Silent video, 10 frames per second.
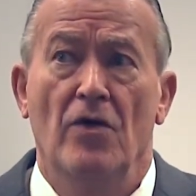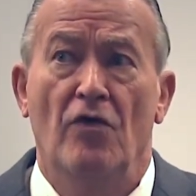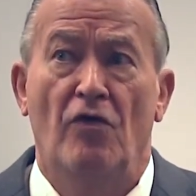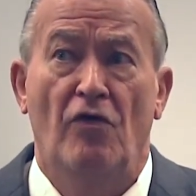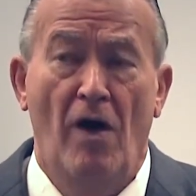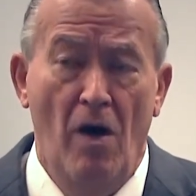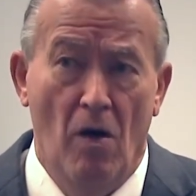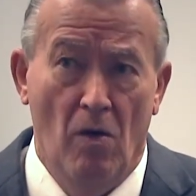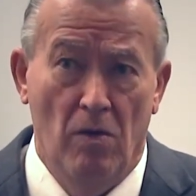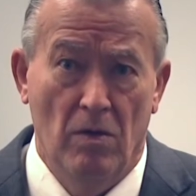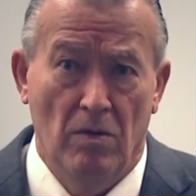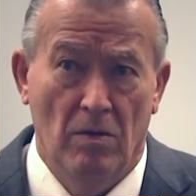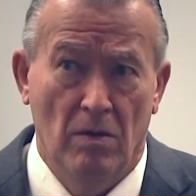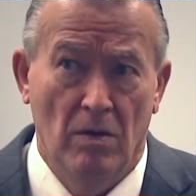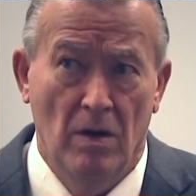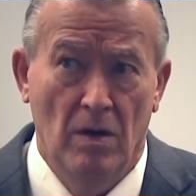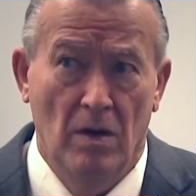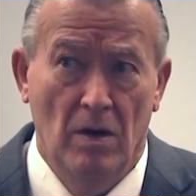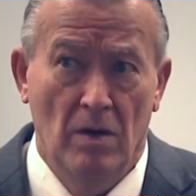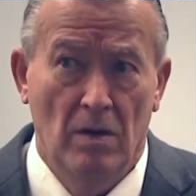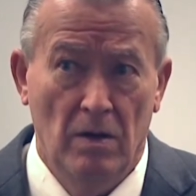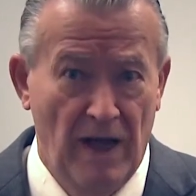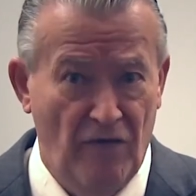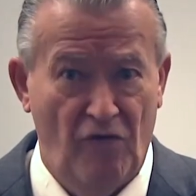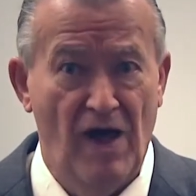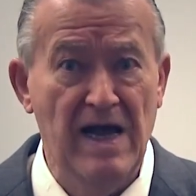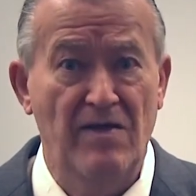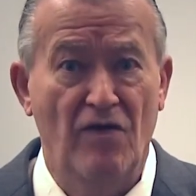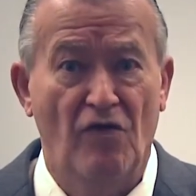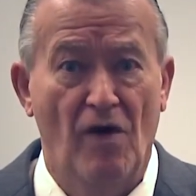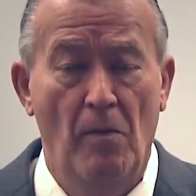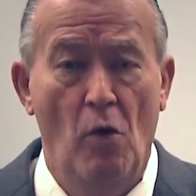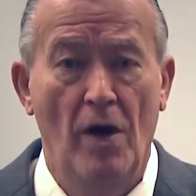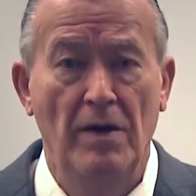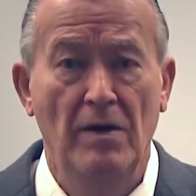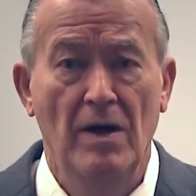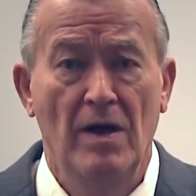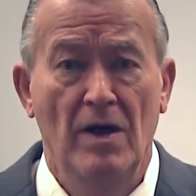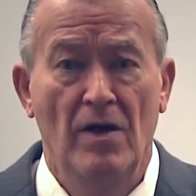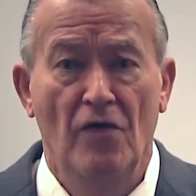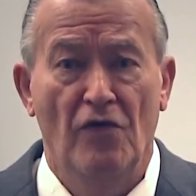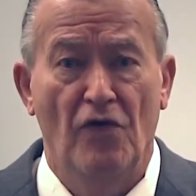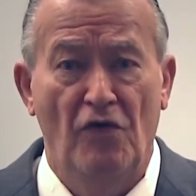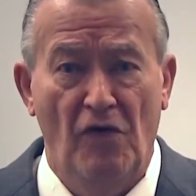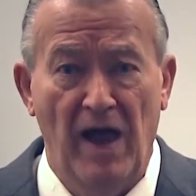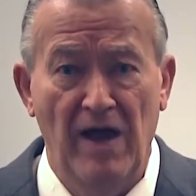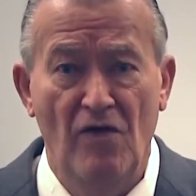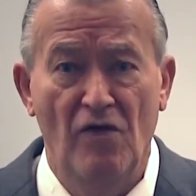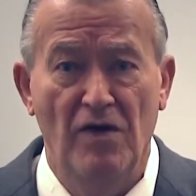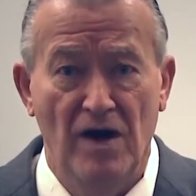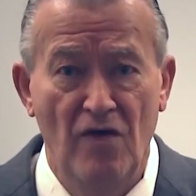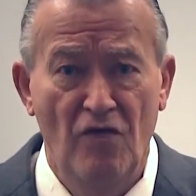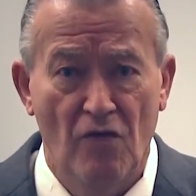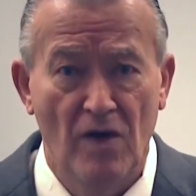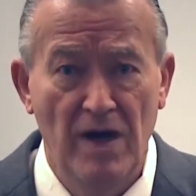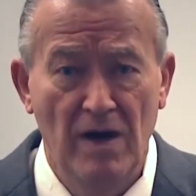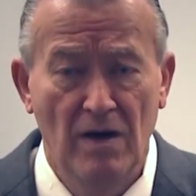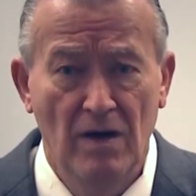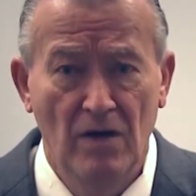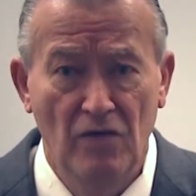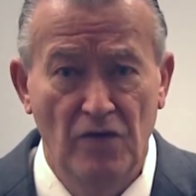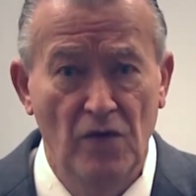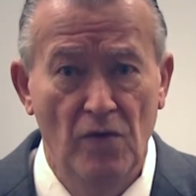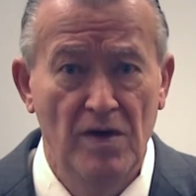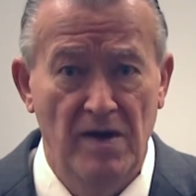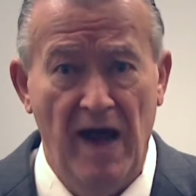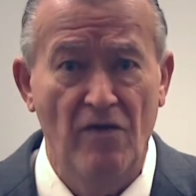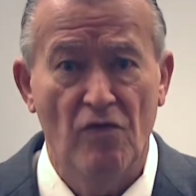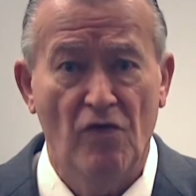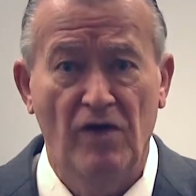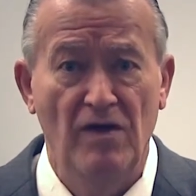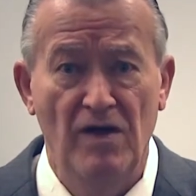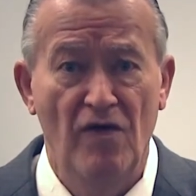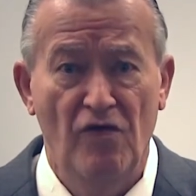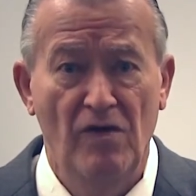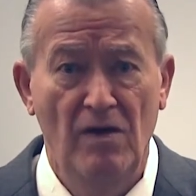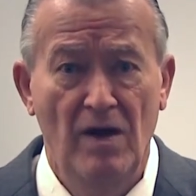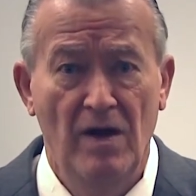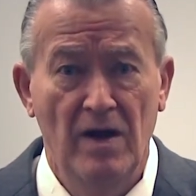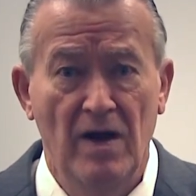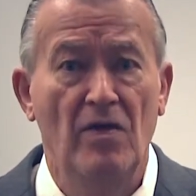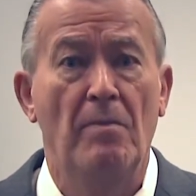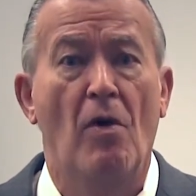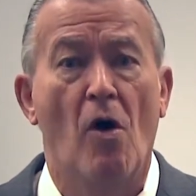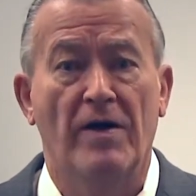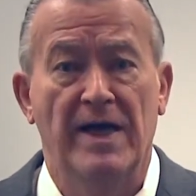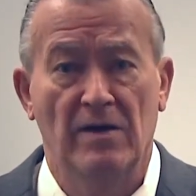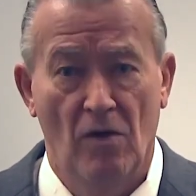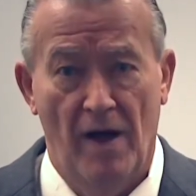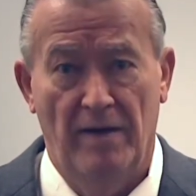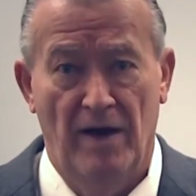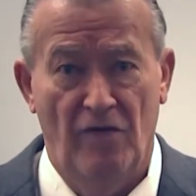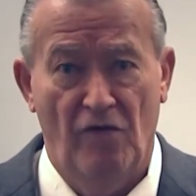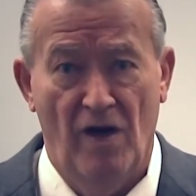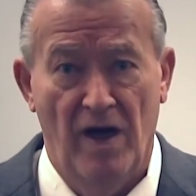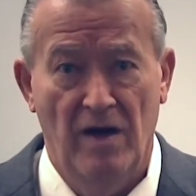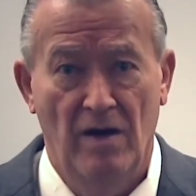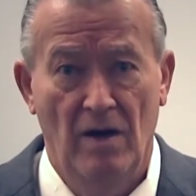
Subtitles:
So, let's say that someone sustains an injury due to a dangerous condition in the parking lot, let's say.